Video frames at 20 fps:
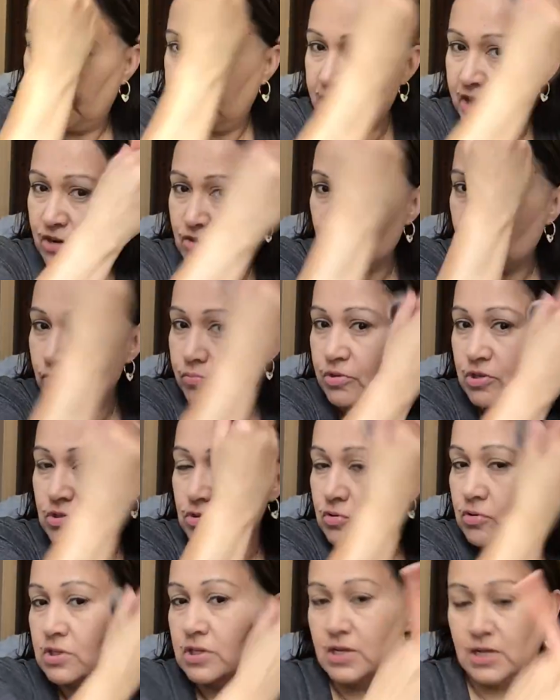natural
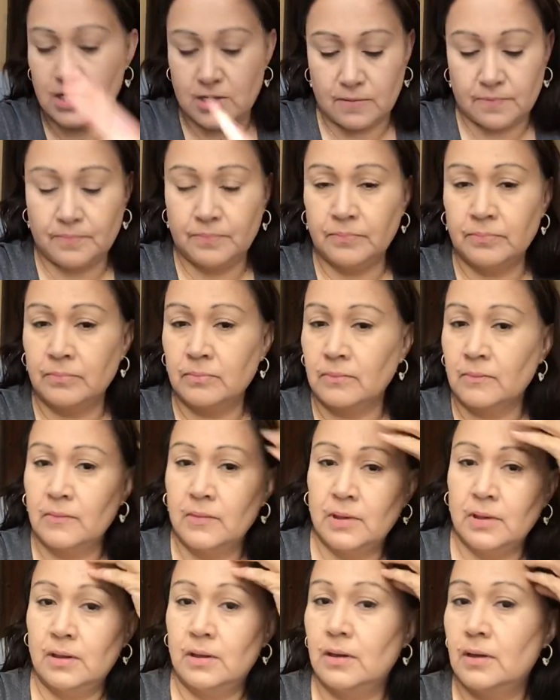bristles in it.
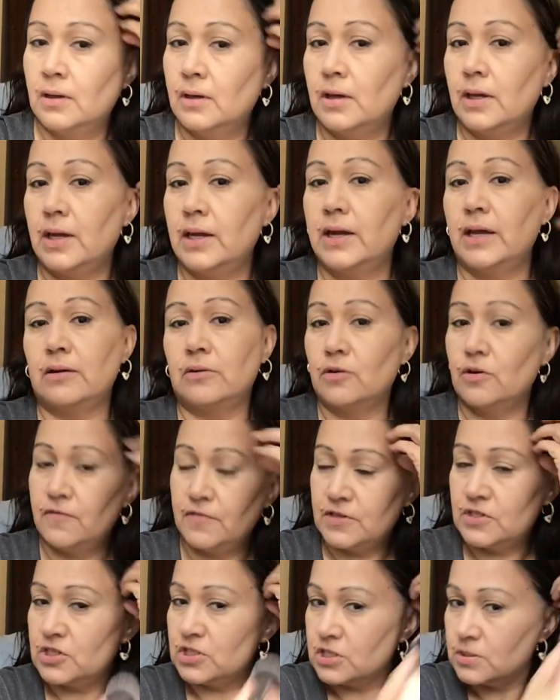And I don't know if
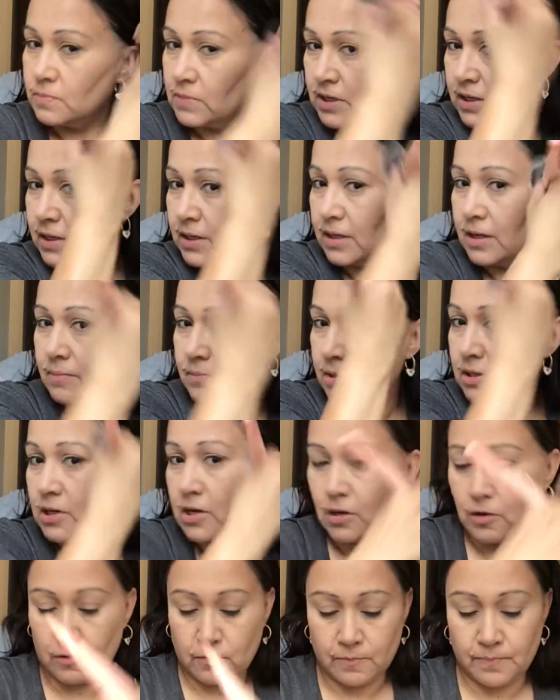it's just me. Let me
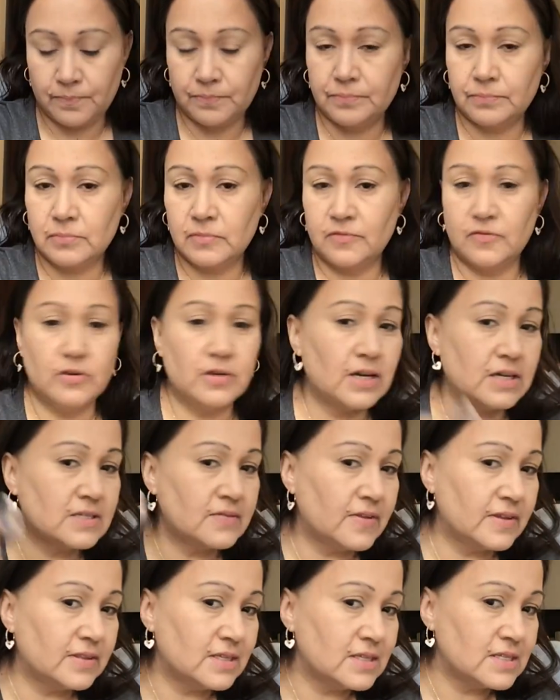know if you guys have
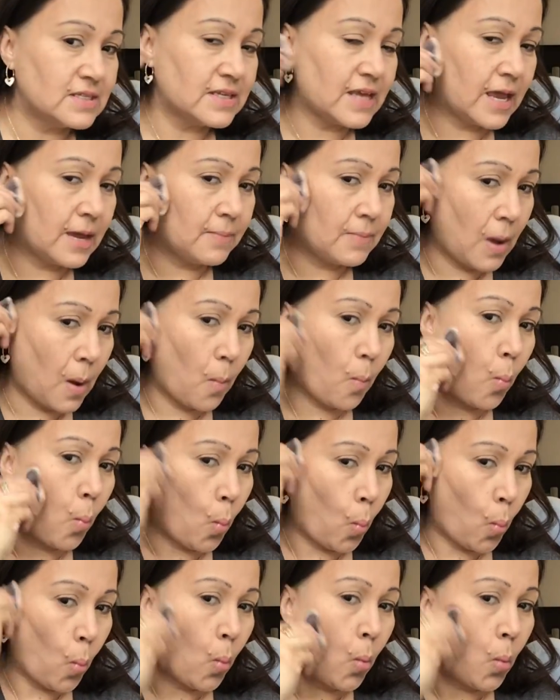had the same.
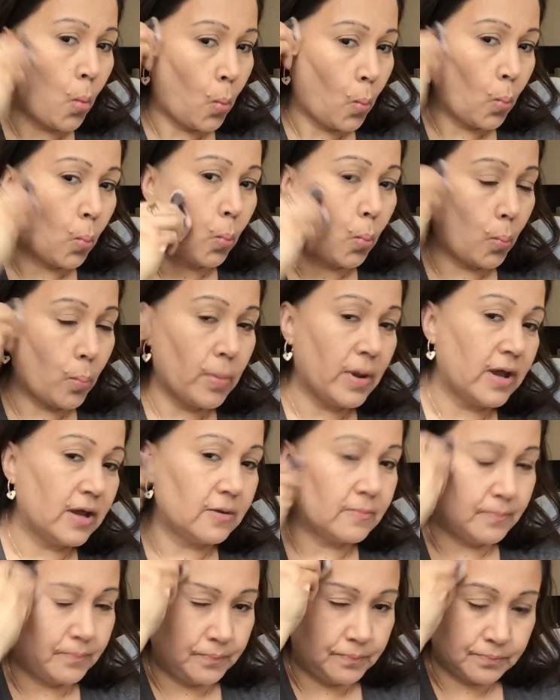But
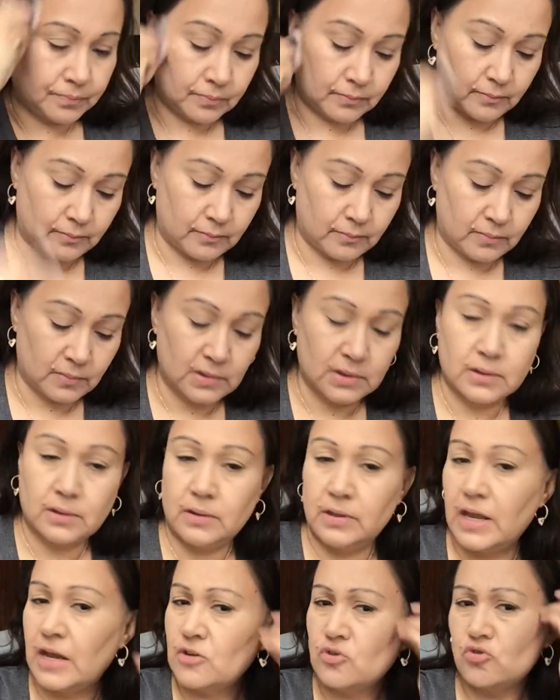
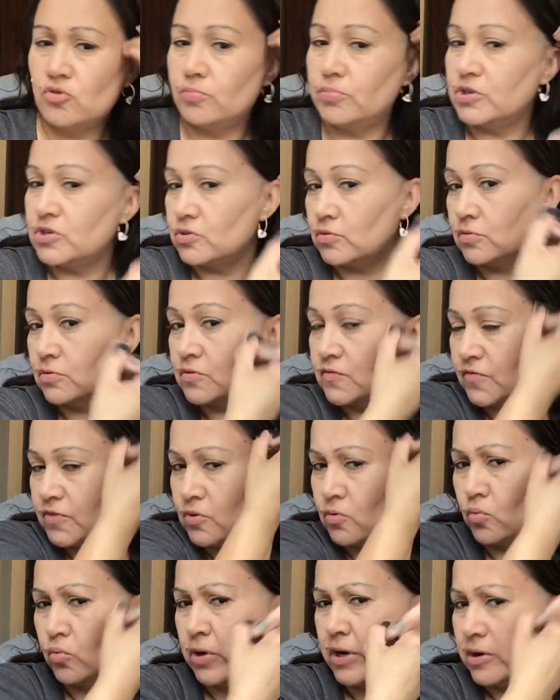natural bristles feel
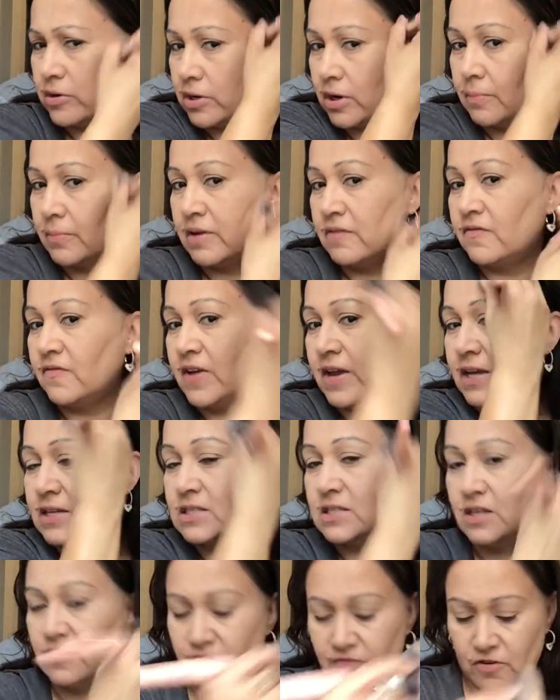weird on my face.
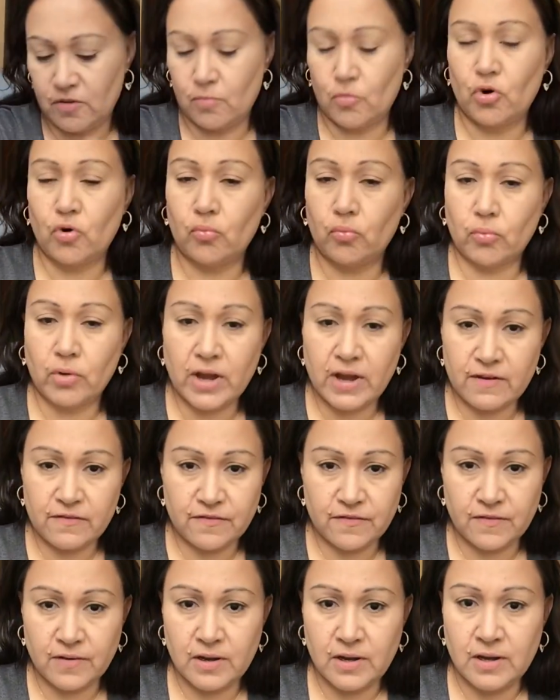They feel more
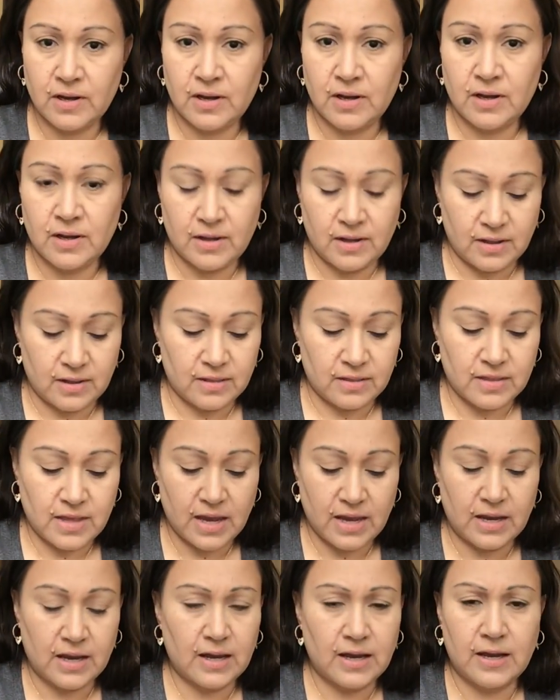rough.
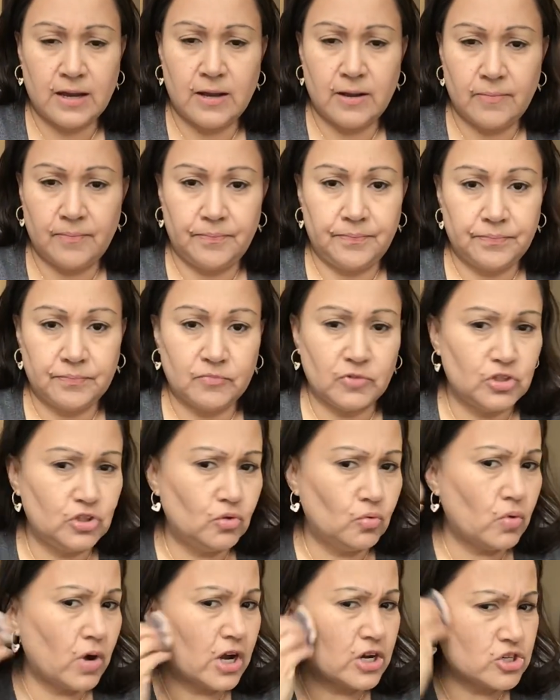They, when you
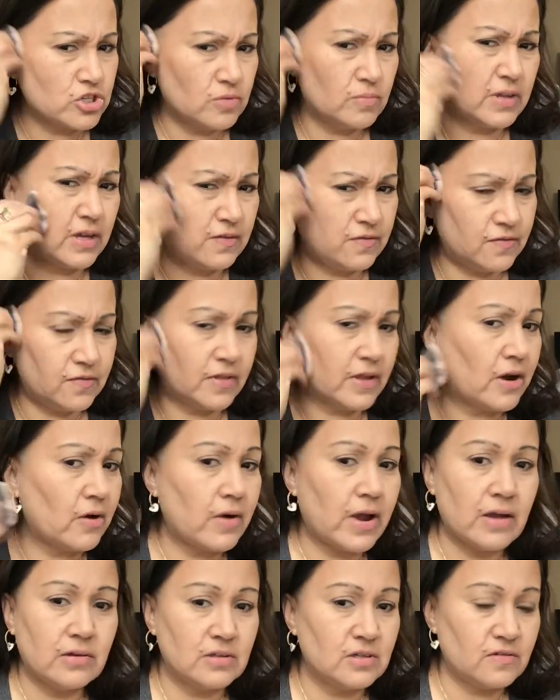wash them, they flare
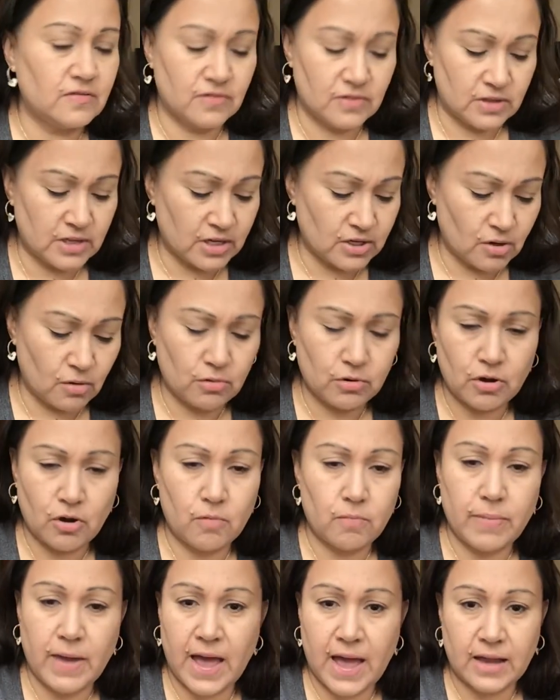out different. They don't go
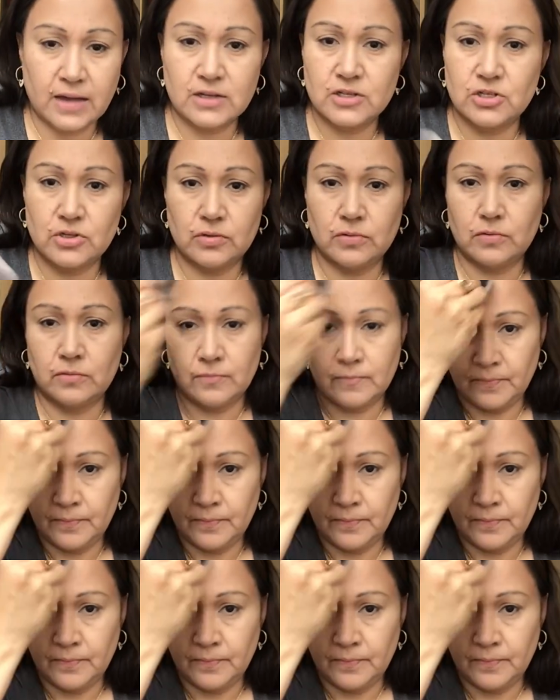back to